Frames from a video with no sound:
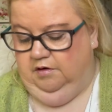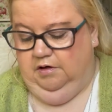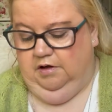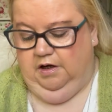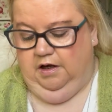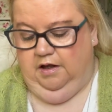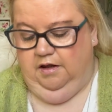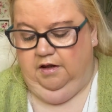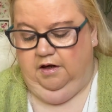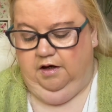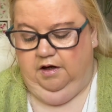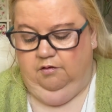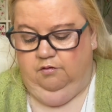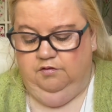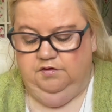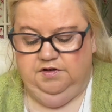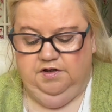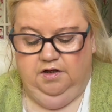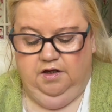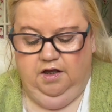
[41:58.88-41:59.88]
And then it
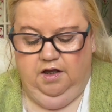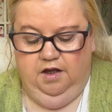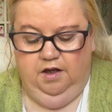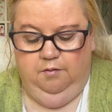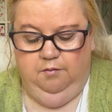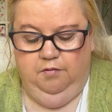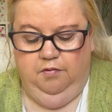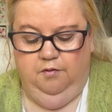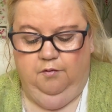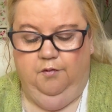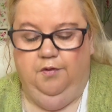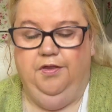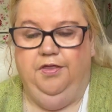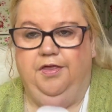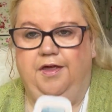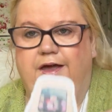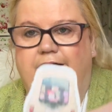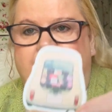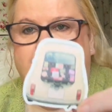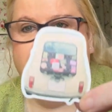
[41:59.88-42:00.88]
also came with
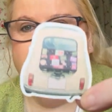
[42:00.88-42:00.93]
that.